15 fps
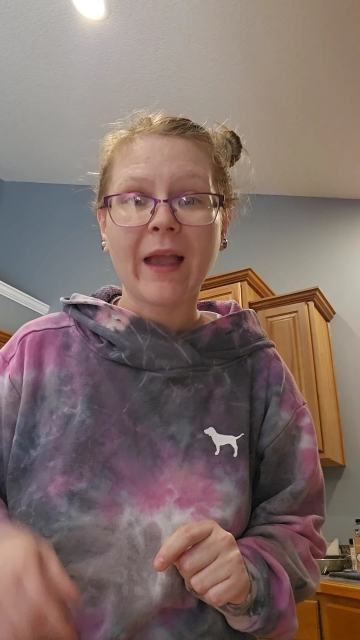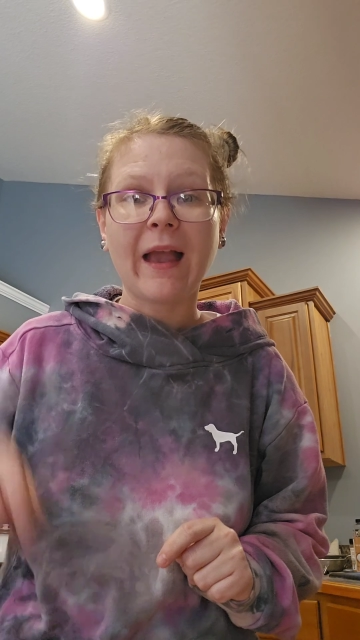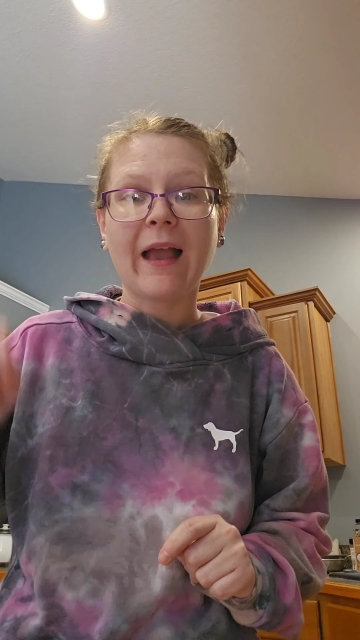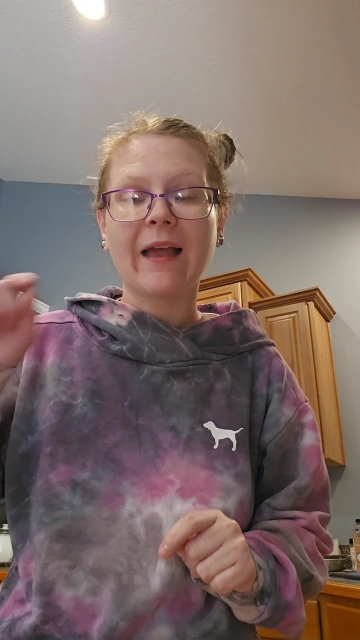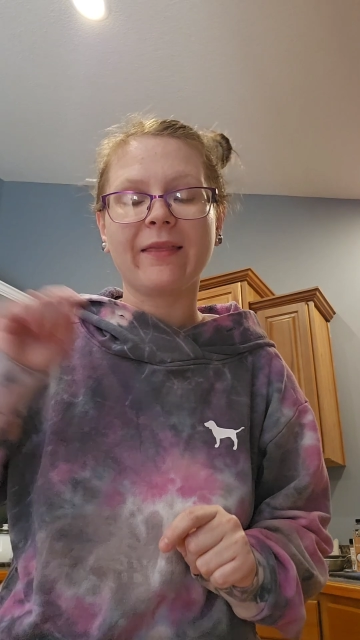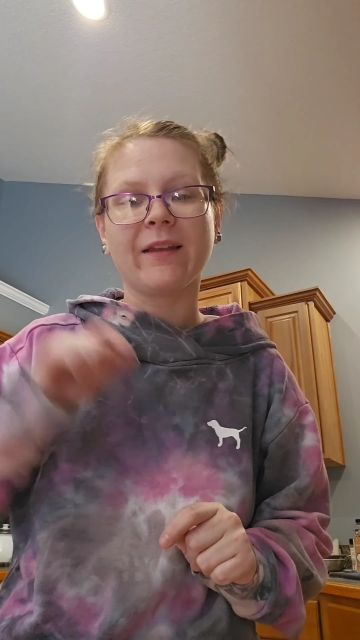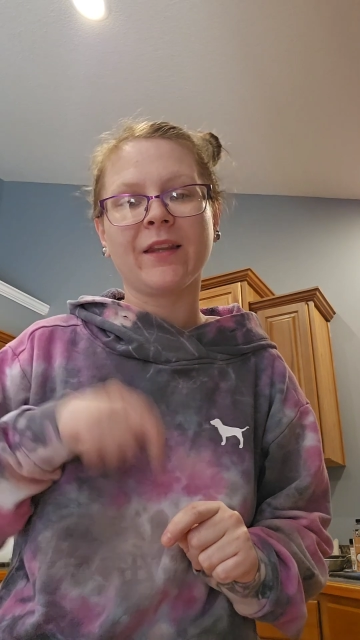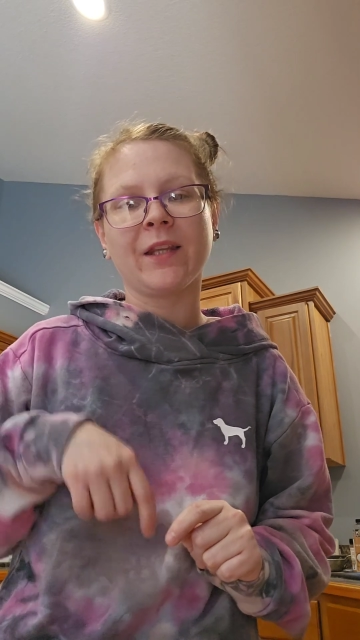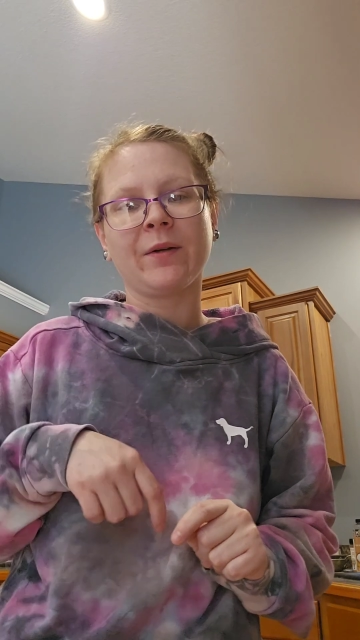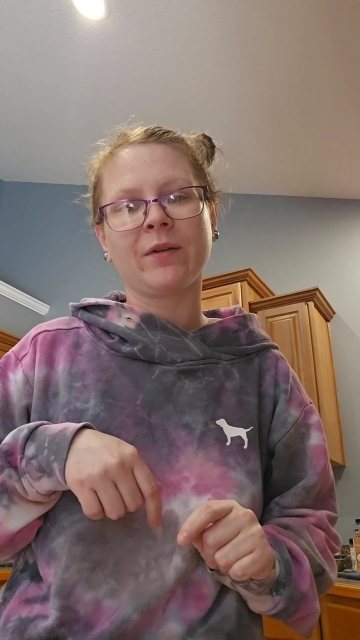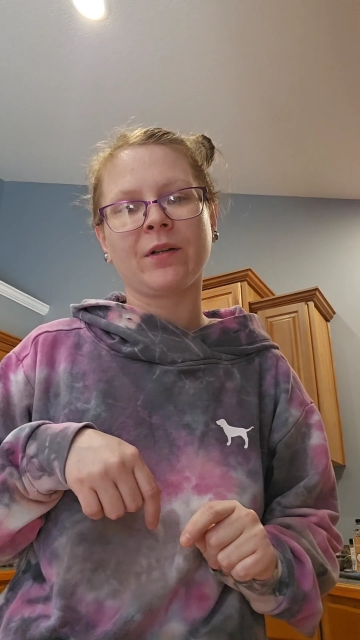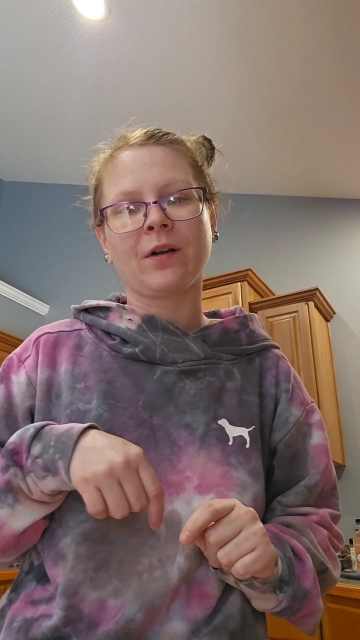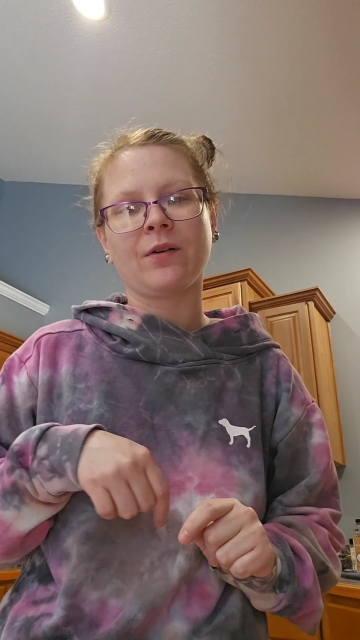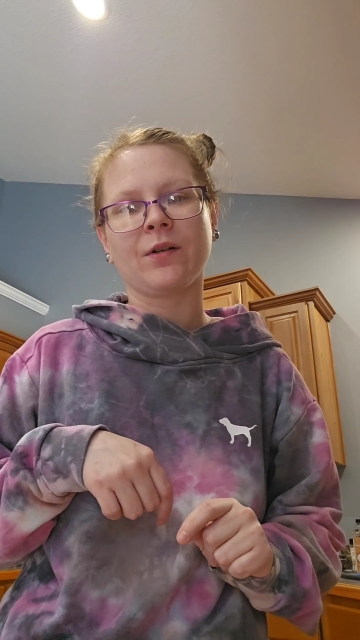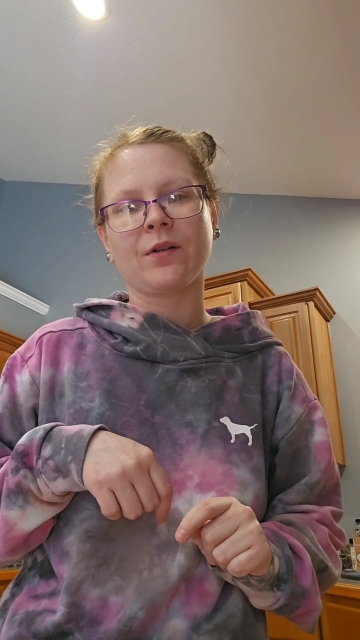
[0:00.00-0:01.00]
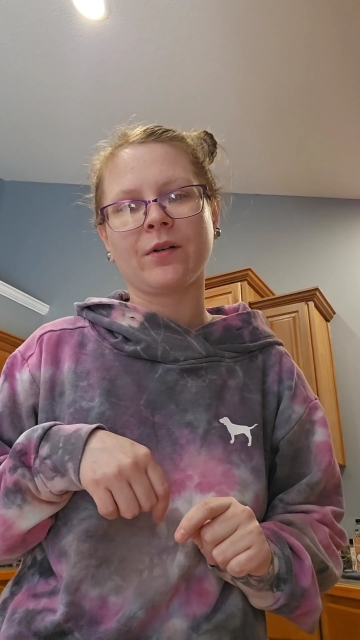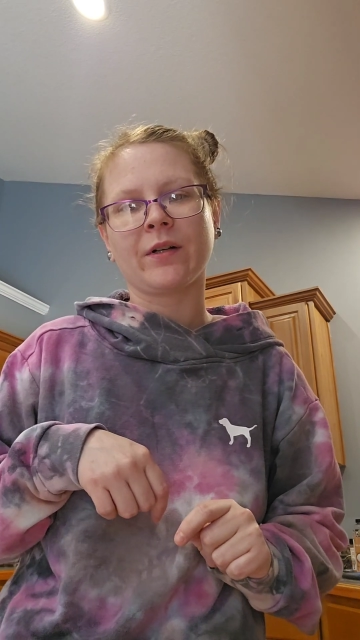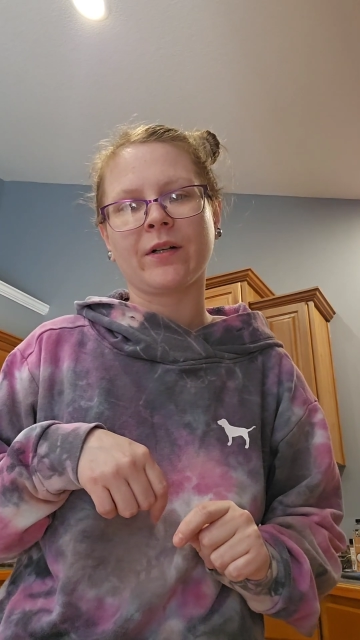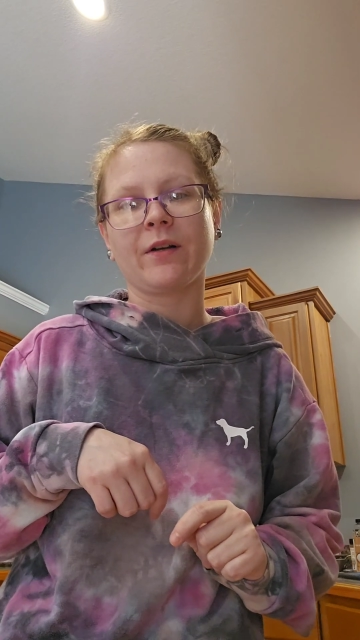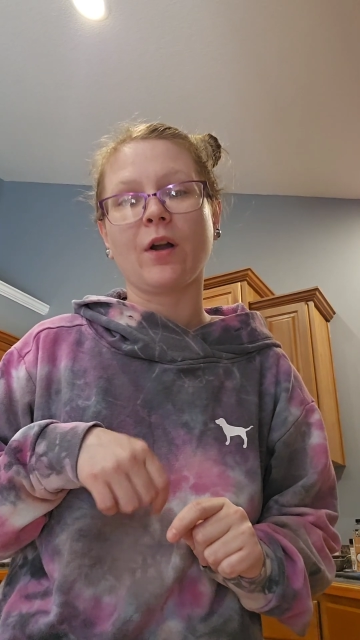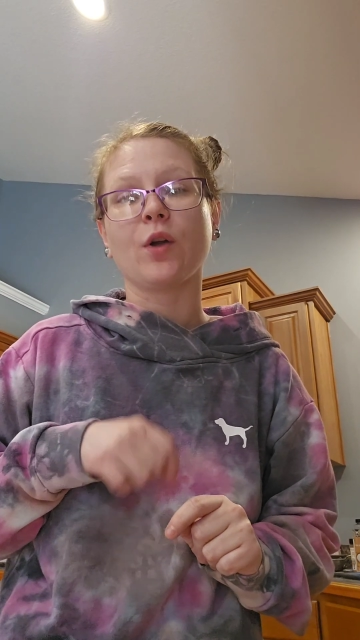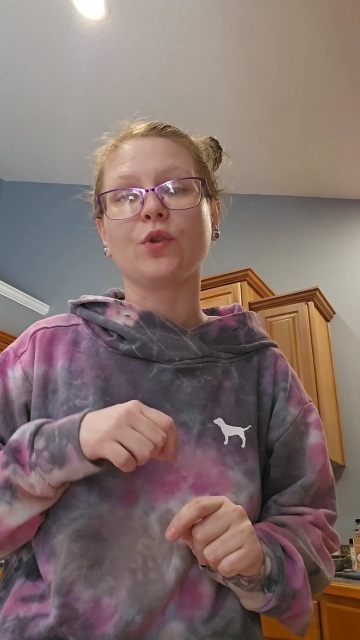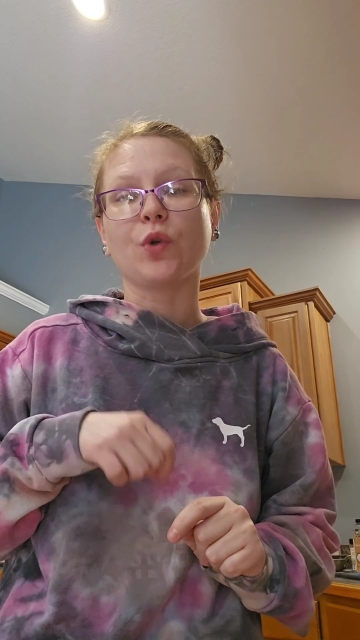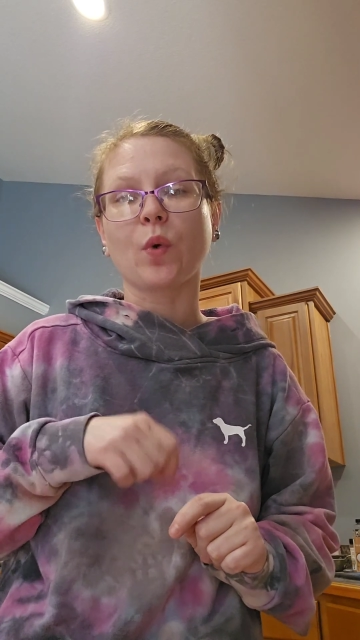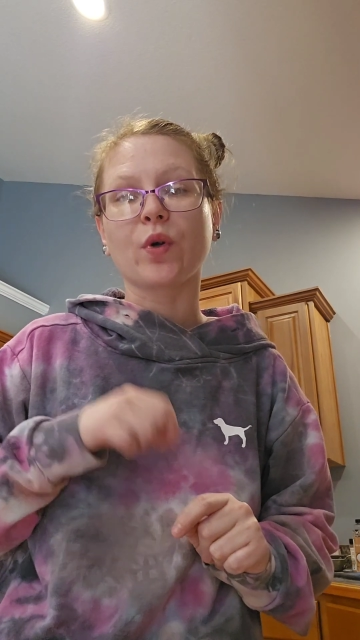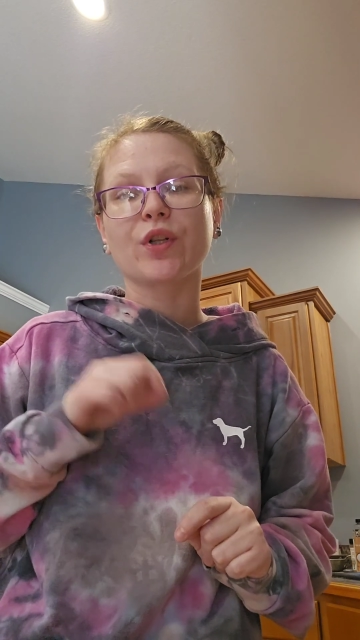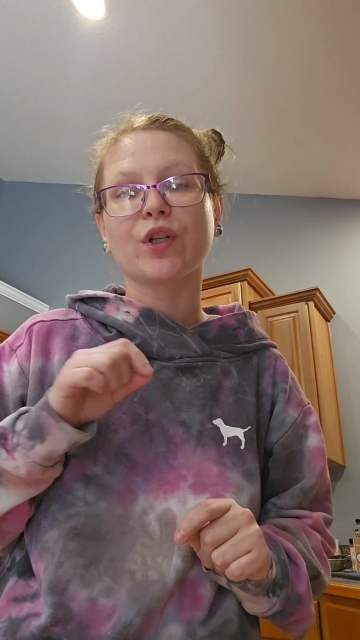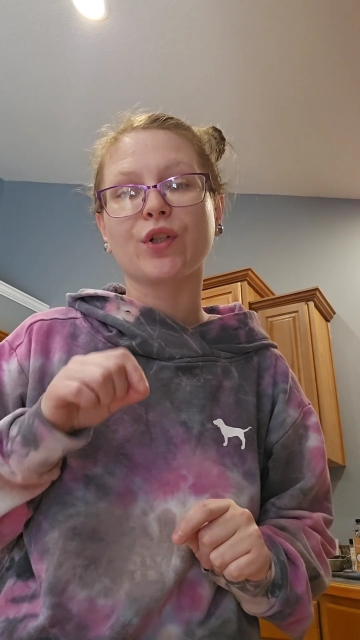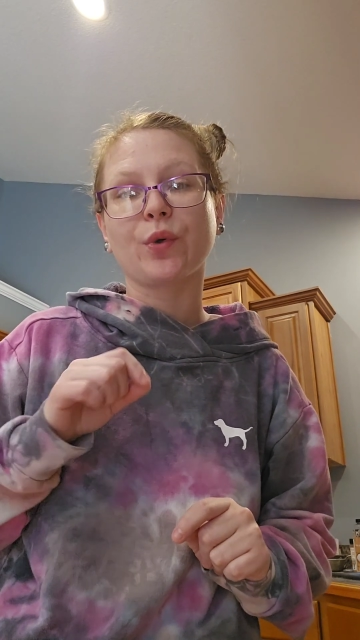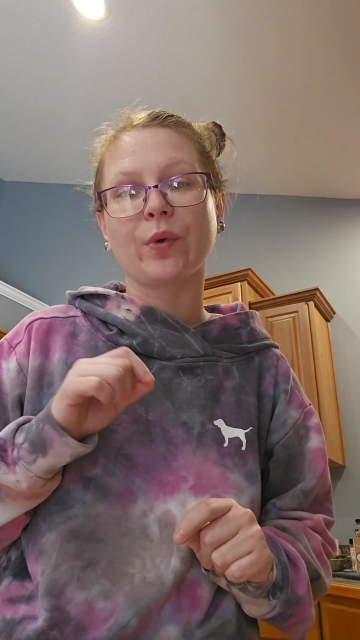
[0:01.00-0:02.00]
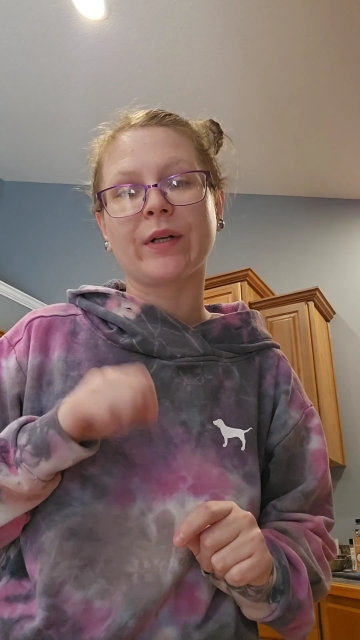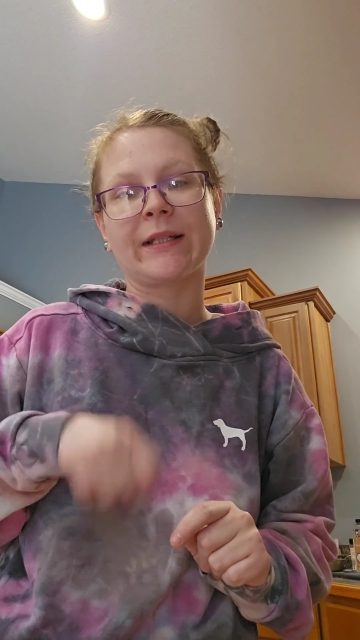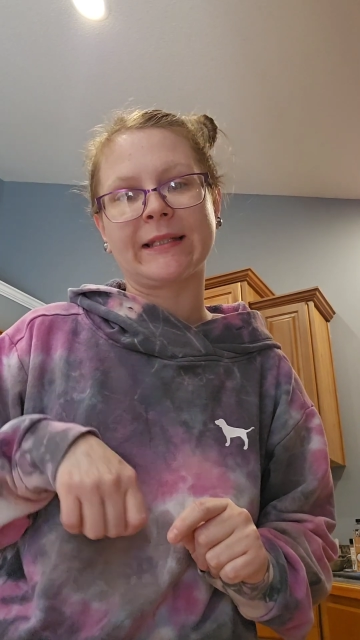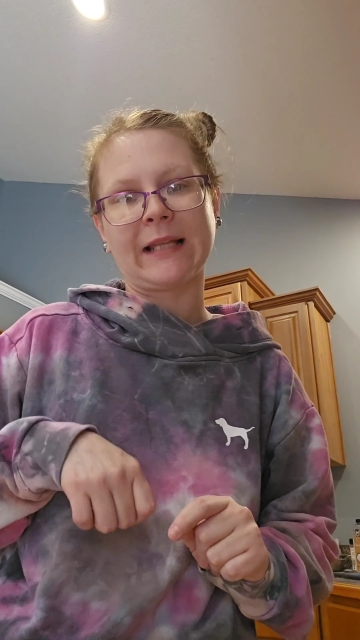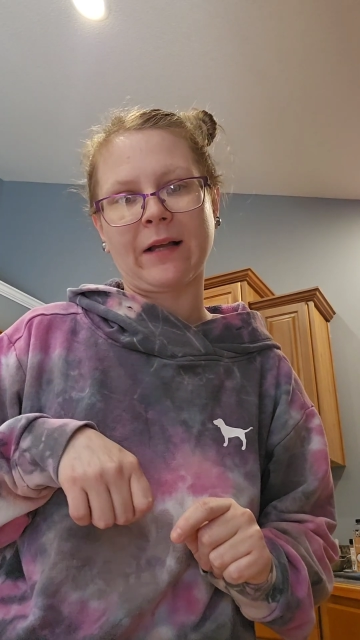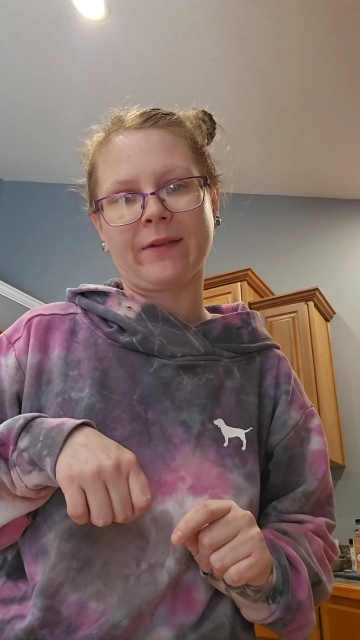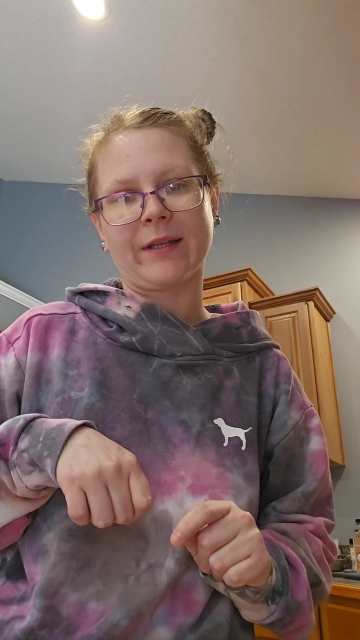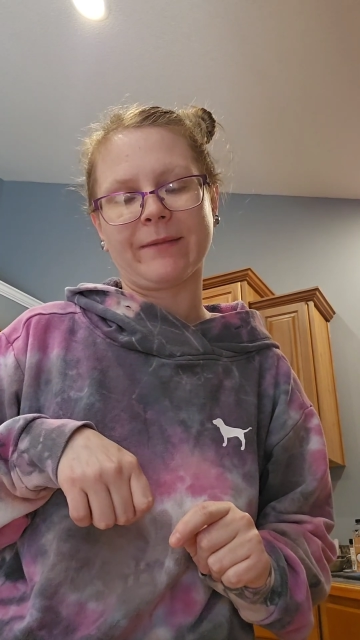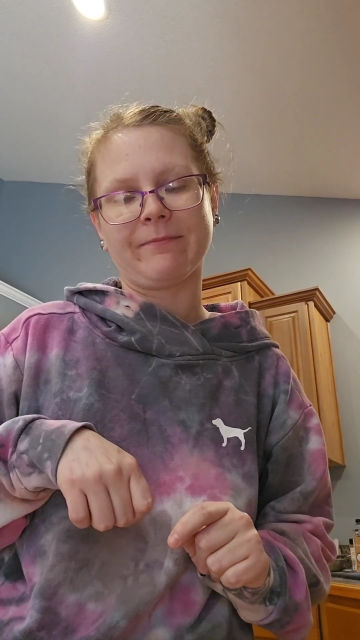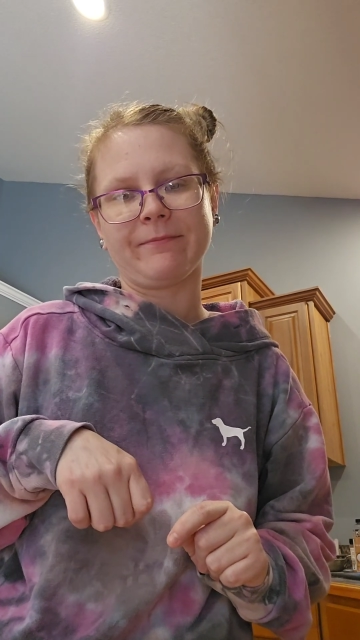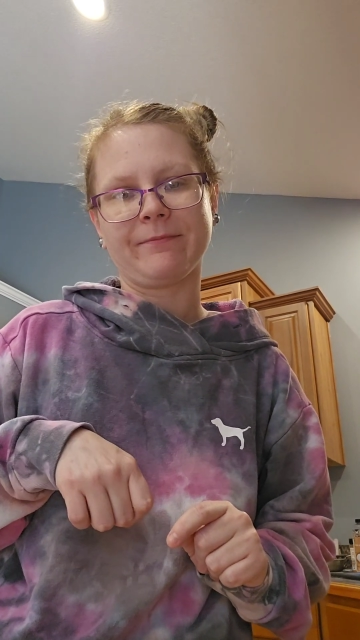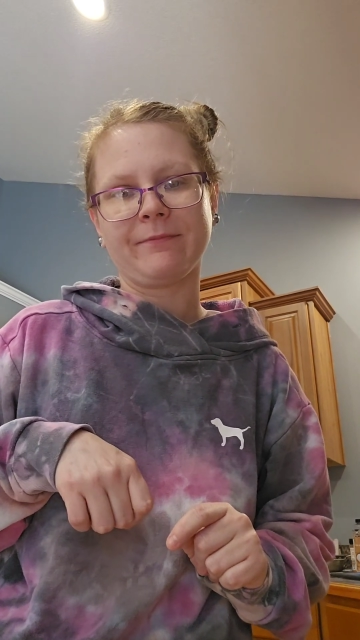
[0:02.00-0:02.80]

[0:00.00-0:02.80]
And then they would go door to door to sell them.